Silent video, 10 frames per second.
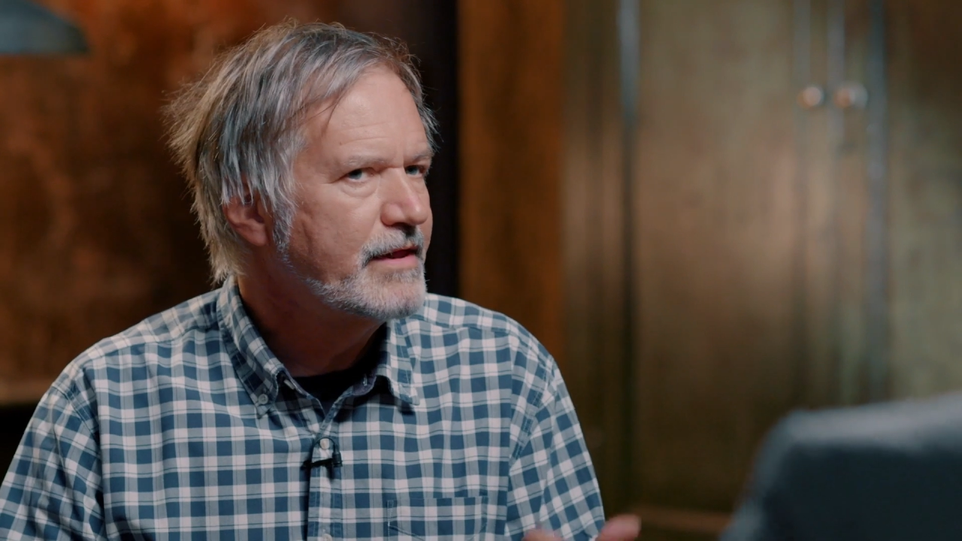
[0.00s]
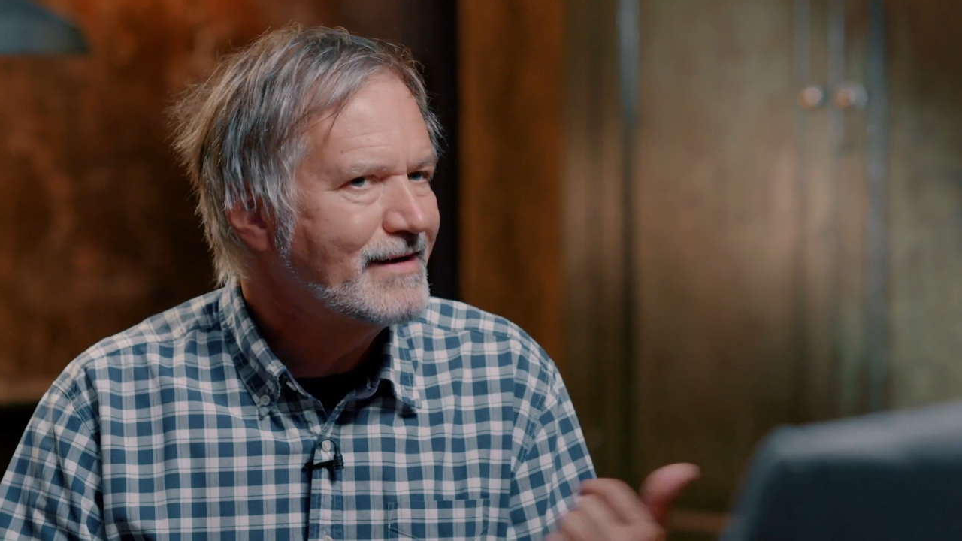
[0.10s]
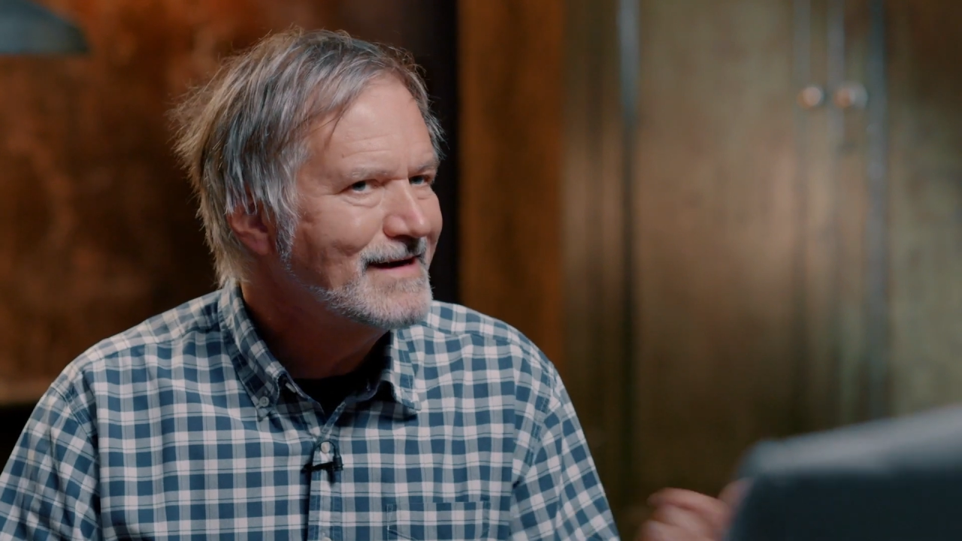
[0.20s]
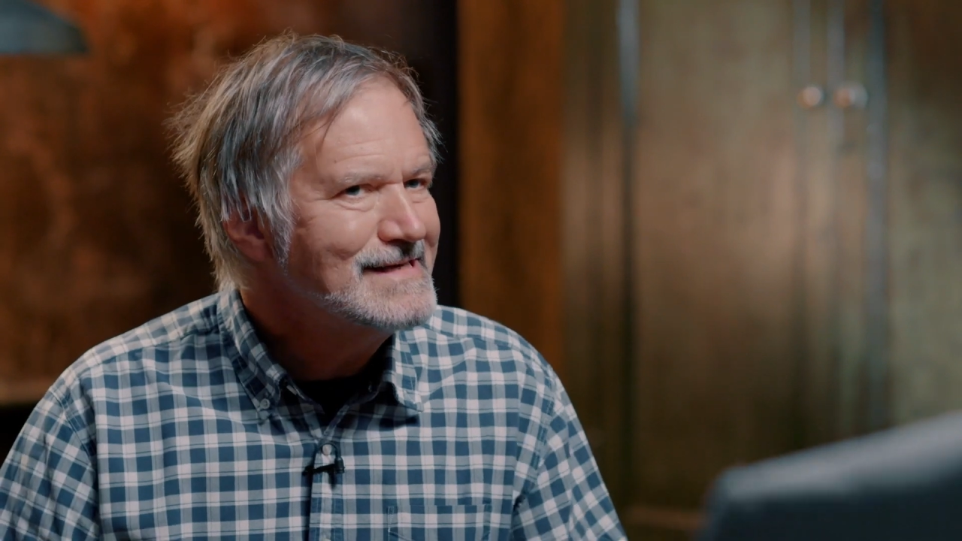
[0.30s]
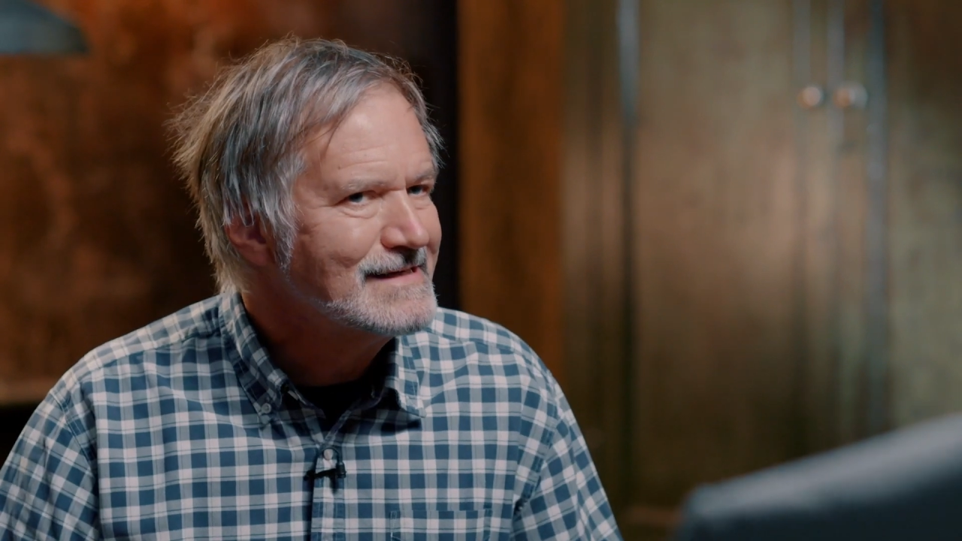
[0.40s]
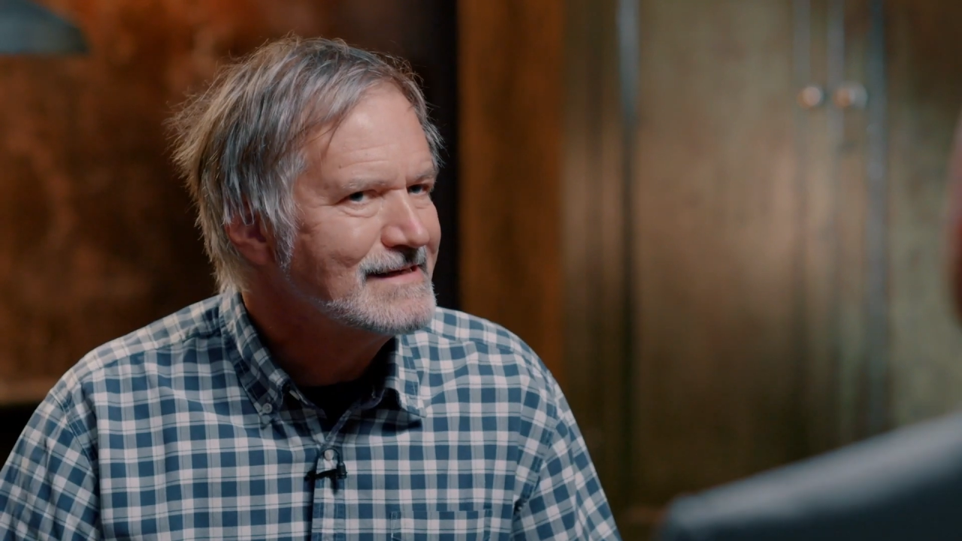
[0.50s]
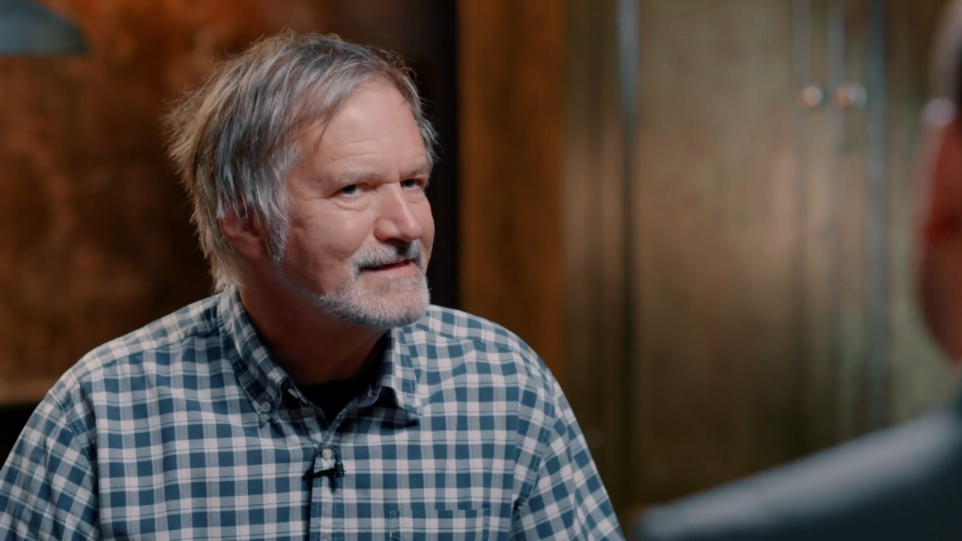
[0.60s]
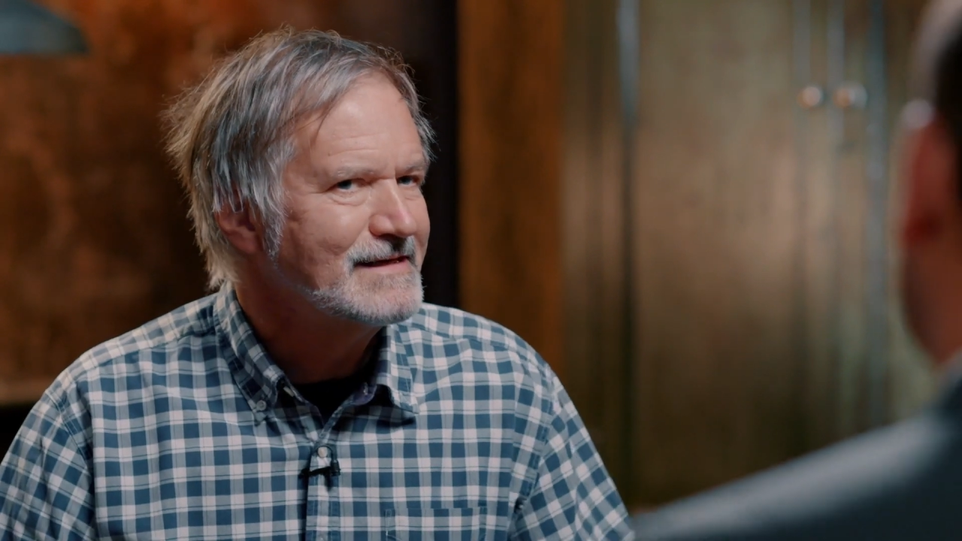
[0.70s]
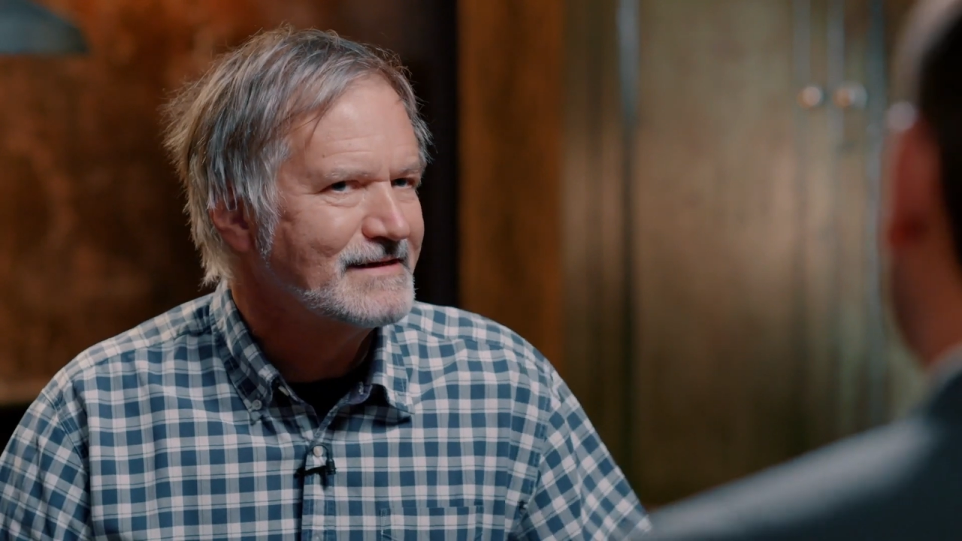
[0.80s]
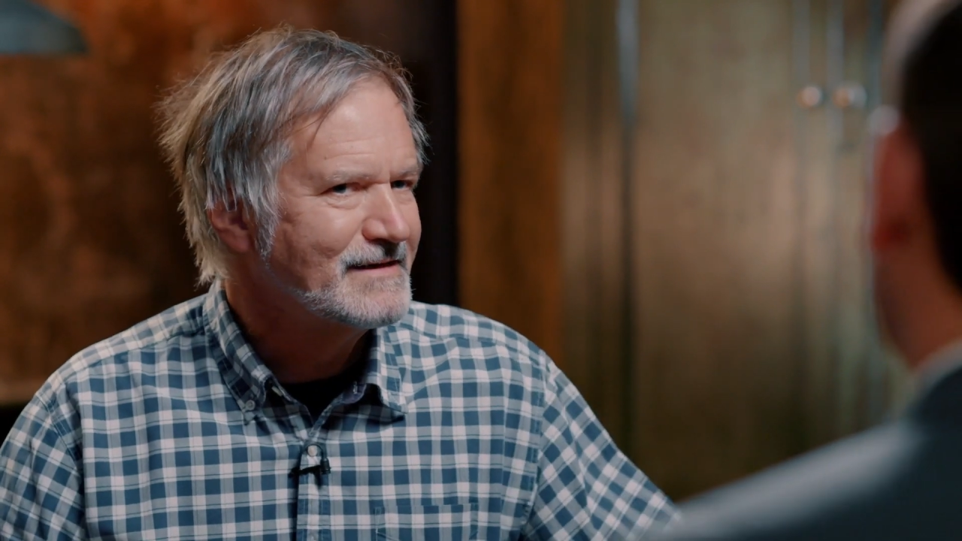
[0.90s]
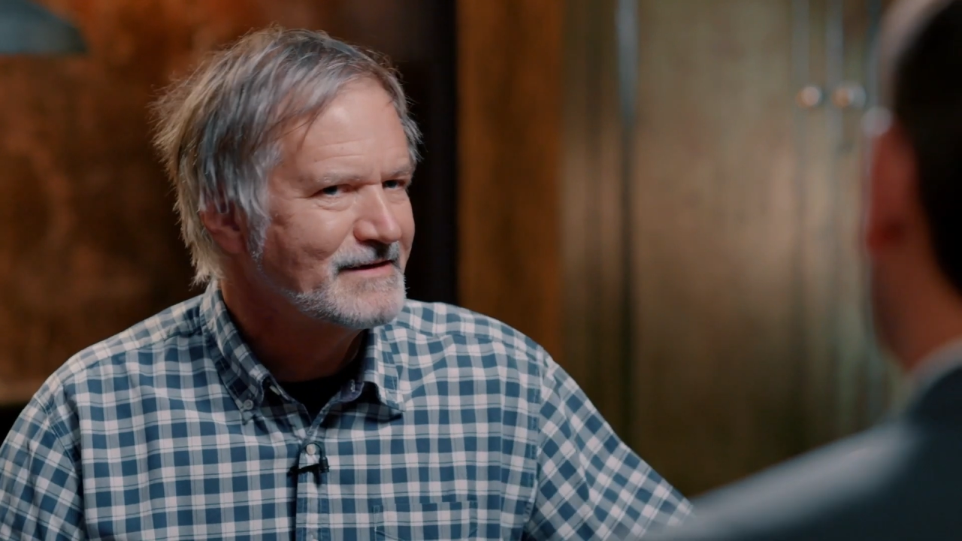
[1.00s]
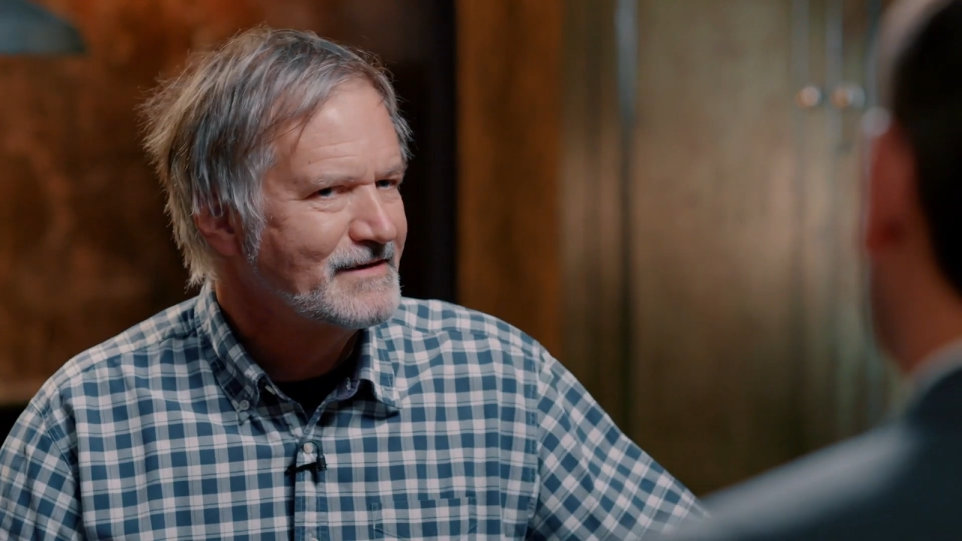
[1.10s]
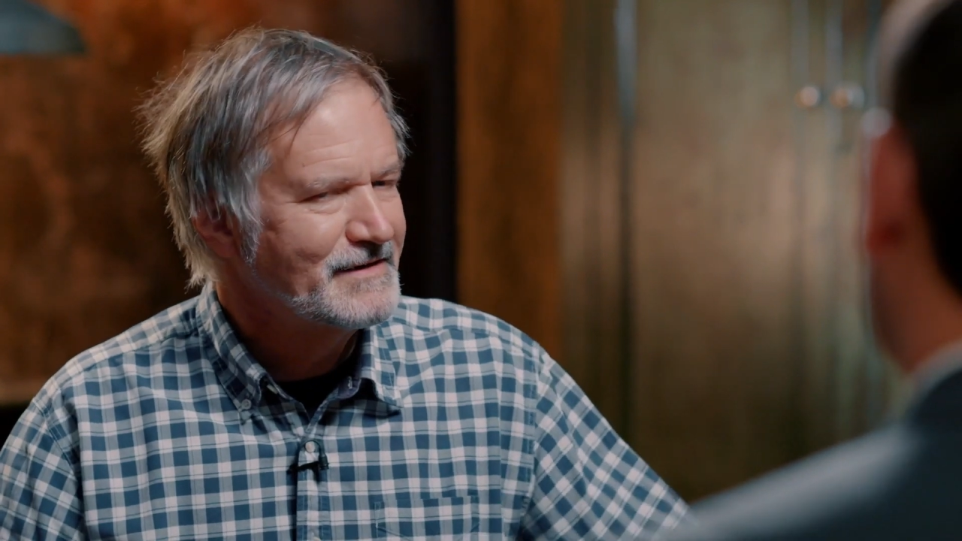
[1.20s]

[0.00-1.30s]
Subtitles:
that it isn't in the